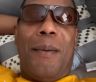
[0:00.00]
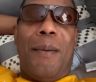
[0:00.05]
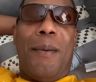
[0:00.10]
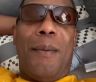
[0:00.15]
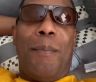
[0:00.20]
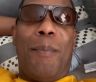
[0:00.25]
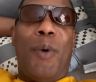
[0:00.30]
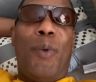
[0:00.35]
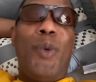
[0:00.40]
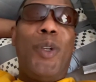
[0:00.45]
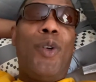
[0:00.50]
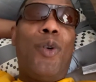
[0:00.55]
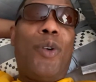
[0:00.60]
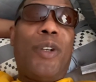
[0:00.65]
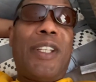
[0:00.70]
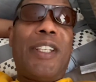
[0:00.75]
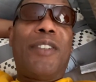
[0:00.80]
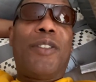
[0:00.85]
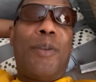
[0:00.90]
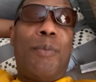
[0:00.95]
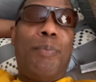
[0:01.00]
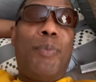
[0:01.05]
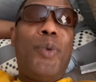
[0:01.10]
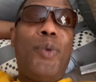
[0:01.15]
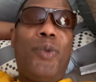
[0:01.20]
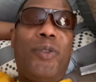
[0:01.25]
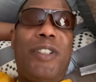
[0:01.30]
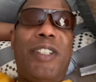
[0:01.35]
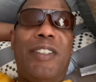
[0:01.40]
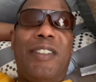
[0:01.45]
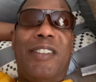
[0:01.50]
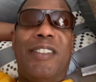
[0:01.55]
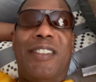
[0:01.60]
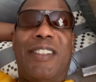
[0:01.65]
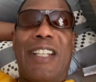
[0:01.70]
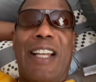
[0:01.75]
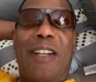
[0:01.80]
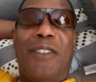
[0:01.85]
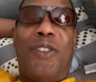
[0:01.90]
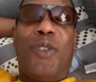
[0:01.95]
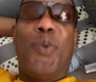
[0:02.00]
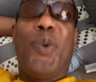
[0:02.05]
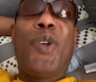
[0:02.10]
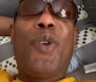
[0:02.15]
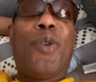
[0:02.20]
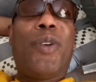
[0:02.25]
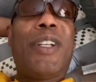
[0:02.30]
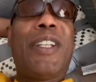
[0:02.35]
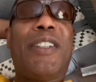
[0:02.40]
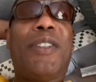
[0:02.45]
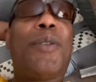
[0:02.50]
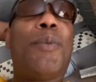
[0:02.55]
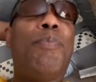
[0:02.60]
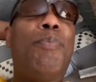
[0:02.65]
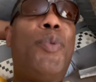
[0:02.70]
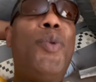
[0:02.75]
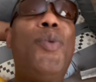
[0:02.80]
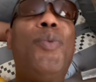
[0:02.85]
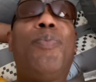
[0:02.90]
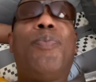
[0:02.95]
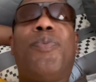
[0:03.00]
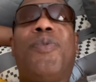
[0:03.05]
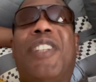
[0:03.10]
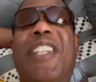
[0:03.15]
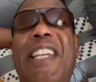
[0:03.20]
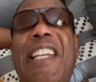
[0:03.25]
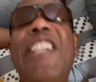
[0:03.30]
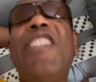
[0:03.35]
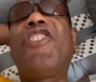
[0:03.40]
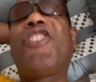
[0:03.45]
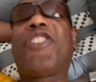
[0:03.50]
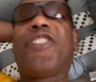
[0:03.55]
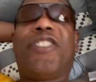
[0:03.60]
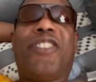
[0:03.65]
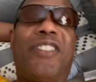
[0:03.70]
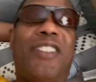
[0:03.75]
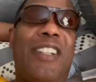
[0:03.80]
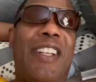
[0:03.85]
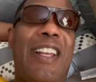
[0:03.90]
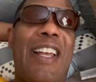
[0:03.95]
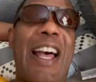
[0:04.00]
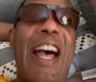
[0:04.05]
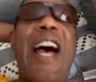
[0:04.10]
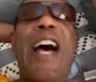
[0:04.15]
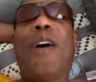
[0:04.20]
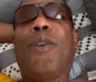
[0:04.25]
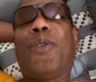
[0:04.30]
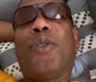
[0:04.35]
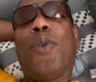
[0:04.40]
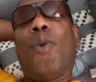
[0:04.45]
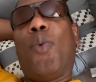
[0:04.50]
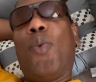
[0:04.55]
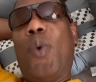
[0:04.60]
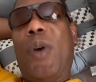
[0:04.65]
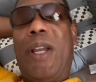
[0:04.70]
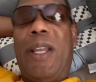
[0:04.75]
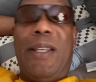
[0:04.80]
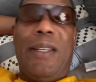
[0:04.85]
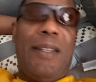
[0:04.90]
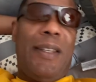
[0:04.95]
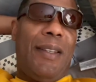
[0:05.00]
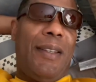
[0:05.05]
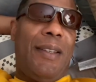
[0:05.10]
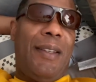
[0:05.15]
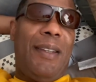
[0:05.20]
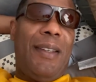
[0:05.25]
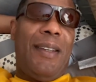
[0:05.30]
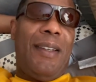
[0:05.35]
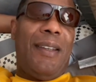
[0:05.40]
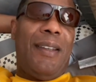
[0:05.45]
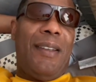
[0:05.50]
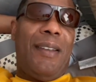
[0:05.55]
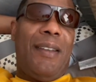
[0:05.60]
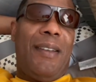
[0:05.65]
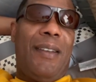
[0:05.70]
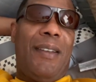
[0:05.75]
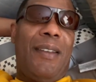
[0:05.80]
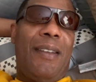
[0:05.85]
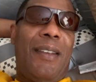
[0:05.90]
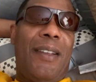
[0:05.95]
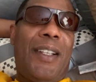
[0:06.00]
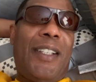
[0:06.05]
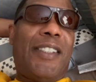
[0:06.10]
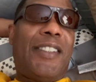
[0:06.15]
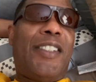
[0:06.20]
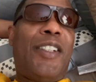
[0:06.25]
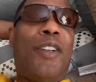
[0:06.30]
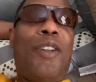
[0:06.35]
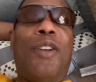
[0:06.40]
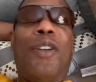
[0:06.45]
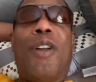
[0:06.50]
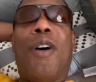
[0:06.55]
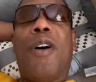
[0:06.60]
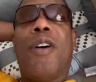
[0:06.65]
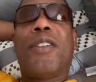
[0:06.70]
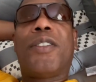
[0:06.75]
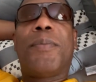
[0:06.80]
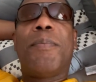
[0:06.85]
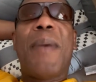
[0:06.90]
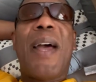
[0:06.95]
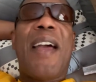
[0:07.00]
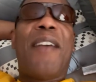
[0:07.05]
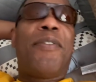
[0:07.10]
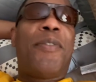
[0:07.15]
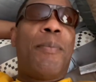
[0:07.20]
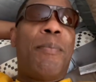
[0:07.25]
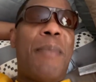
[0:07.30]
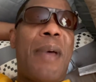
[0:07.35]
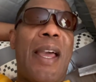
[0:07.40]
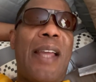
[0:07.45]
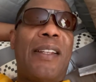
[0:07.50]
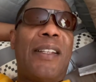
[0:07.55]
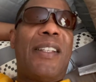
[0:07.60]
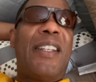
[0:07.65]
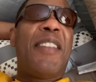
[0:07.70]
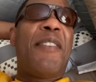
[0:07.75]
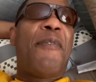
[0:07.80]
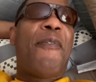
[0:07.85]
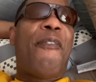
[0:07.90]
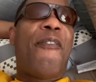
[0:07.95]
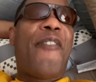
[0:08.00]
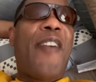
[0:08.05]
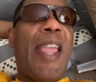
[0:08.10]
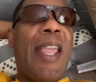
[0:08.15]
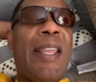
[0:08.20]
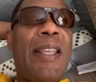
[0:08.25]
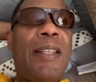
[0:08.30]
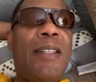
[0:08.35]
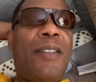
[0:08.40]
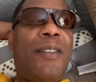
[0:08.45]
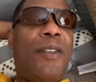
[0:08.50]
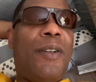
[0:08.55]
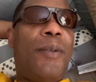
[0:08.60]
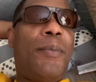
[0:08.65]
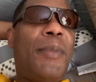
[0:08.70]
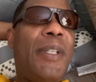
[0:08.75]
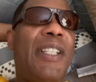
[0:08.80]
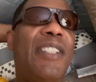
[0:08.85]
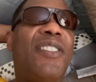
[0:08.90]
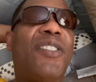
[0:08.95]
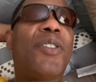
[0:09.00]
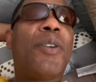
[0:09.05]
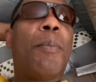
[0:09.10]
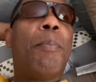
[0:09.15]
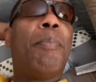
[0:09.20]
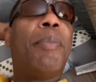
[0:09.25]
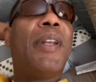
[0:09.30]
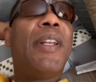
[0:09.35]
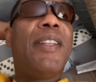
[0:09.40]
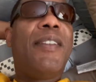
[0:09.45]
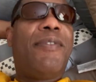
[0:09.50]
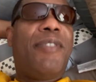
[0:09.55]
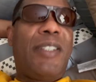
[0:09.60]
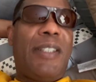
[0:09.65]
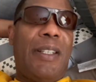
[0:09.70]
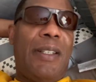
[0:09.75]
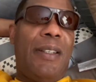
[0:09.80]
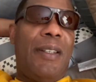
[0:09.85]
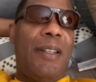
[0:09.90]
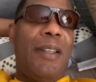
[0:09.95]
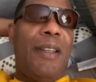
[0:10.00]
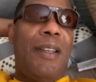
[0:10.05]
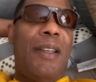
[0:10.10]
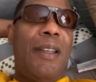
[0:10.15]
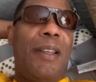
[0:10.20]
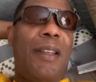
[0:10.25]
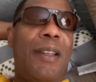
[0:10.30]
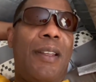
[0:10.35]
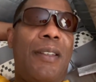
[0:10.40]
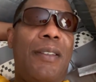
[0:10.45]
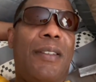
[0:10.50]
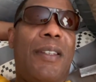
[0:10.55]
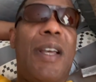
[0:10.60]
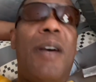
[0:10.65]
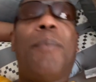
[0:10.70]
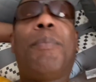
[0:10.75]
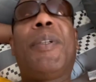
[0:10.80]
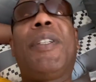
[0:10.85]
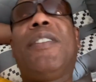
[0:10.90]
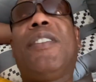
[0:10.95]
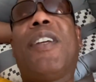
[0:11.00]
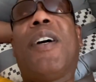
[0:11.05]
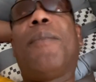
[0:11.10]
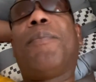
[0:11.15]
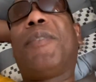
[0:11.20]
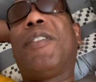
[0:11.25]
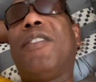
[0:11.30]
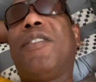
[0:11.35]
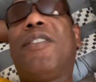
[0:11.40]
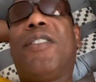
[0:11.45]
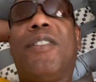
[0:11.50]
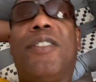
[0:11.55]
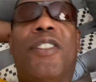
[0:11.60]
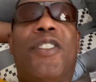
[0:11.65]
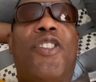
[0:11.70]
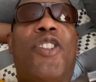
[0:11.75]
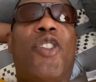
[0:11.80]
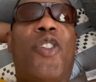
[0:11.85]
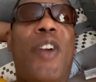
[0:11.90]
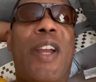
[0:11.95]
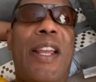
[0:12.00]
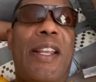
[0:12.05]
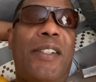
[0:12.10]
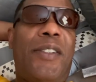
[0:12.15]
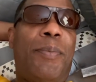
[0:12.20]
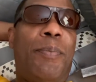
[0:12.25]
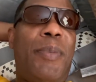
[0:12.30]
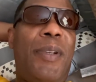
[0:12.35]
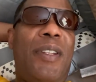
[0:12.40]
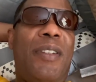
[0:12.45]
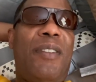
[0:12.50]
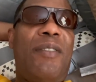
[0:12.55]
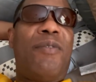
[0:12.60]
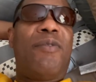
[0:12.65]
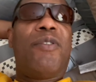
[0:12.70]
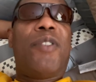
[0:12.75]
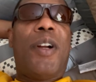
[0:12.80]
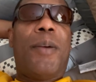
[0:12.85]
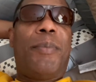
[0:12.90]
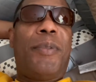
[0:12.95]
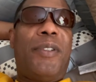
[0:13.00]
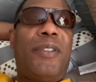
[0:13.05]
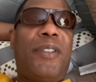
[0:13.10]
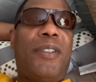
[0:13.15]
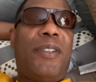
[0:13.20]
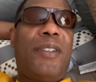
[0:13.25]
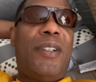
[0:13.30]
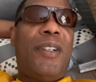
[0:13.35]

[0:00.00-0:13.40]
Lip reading: But we're going to get them boo teachings out you. We're going to get them boo teachers out the way. See, a law is mathematically fading them into oblivion. They'll be dumped into the trash bin of rubbish